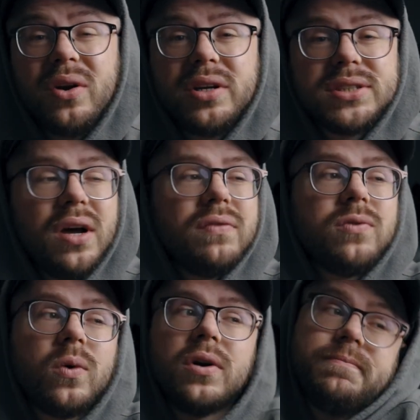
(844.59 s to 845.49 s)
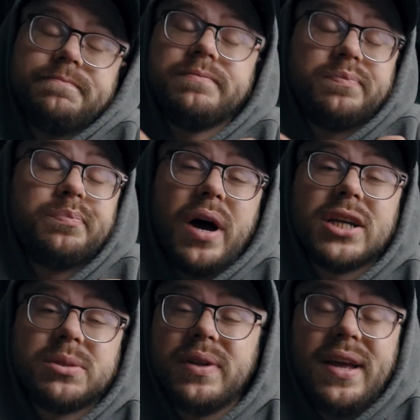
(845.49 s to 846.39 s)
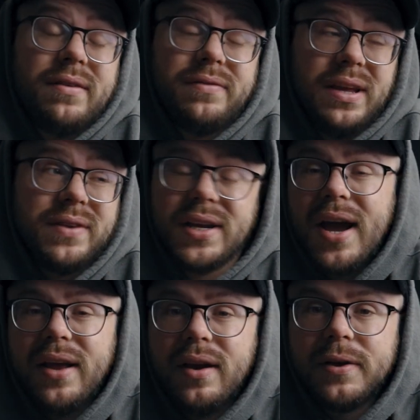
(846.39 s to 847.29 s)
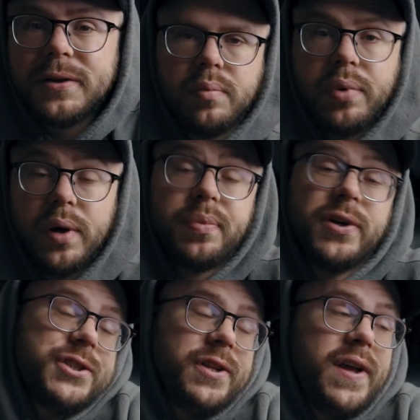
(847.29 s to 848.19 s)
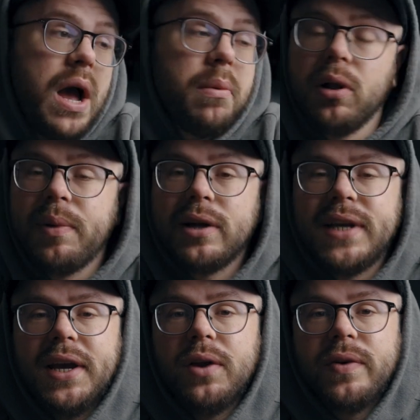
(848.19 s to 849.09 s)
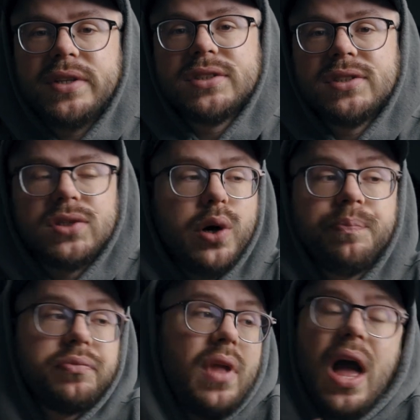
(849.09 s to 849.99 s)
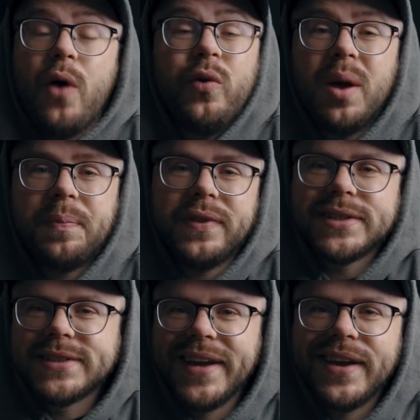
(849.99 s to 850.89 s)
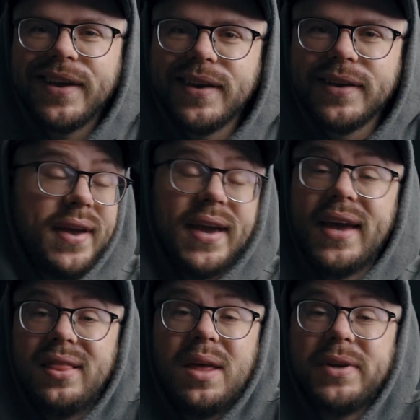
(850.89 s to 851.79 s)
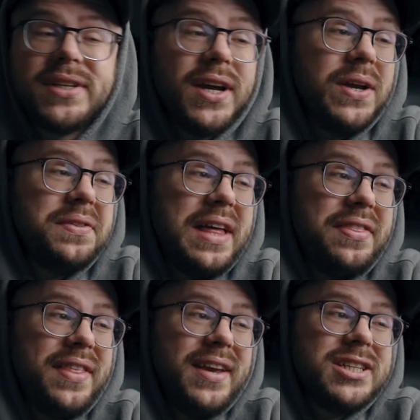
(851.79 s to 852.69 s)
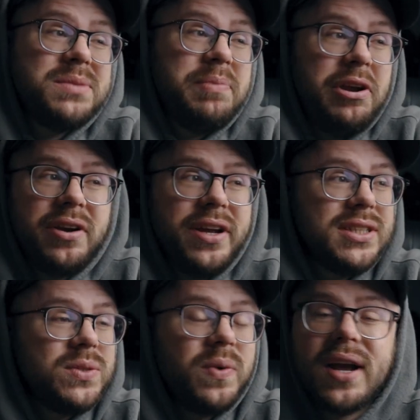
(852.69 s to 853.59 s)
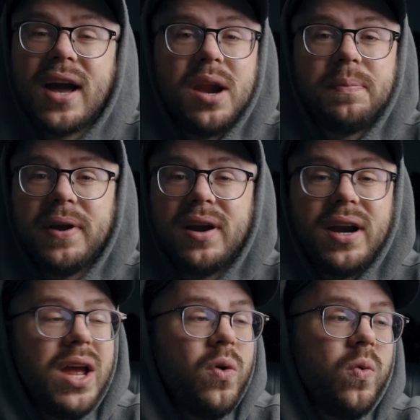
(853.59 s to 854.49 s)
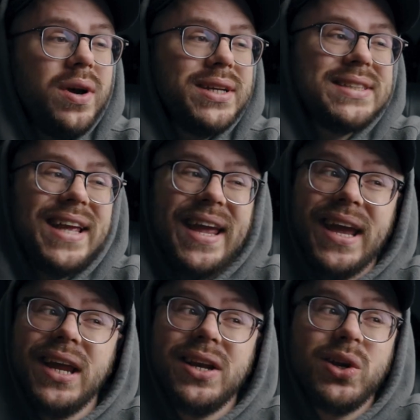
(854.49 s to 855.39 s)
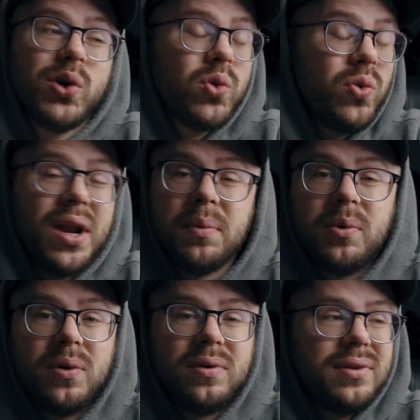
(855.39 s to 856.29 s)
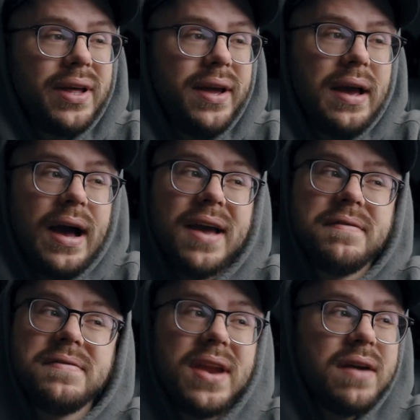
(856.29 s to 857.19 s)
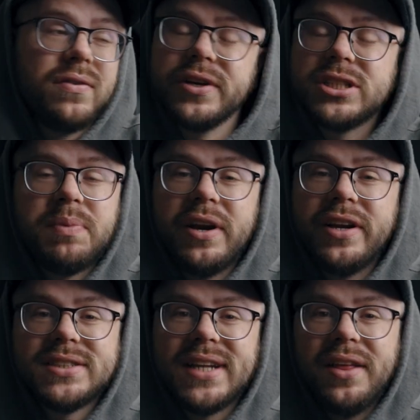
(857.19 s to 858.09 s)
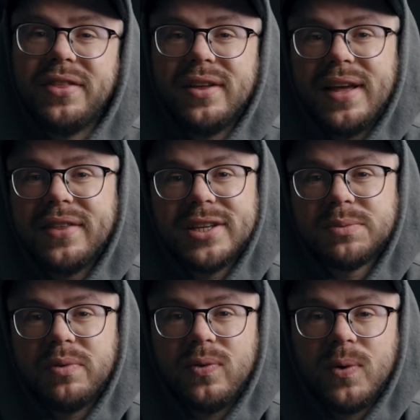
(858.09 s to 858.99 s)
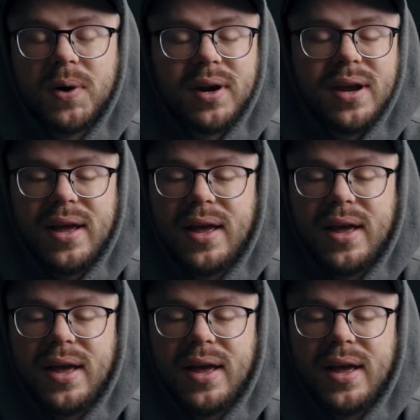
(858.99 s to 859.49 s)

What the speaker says: hurt yourself or possibly have even died. But personally, I'm all about taking risks, so I went up in this thing. And let me tell you that the experience when I got up here, it was incredible. Like, I have never experienced anything like this before.